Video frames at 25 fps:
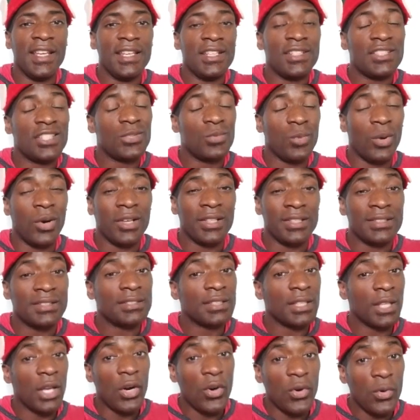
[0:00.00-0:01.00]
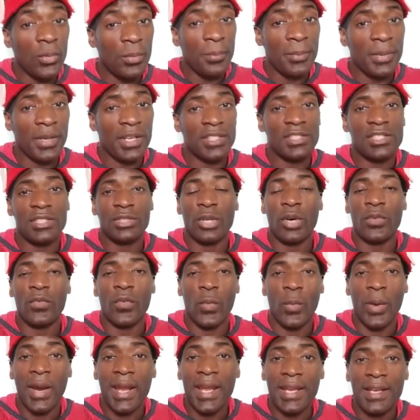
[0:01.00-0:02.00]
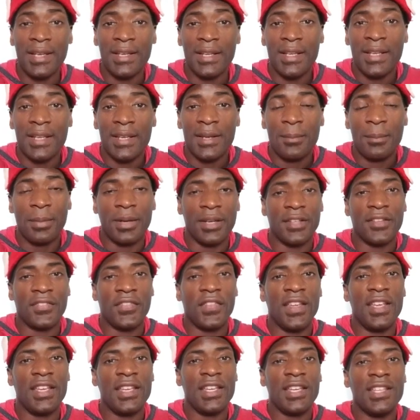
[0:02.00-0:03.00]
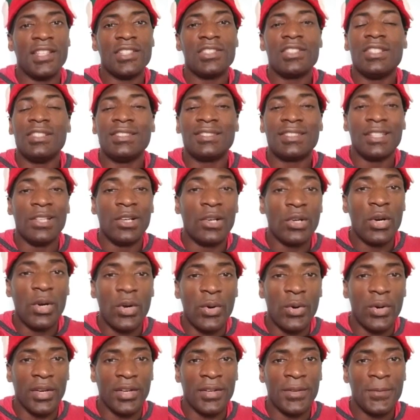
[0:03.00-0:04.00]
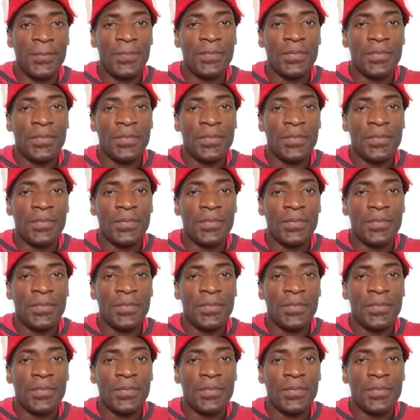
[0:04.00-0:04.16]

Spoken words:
She's walking slow because she's overweight. But the thing is, she's still going.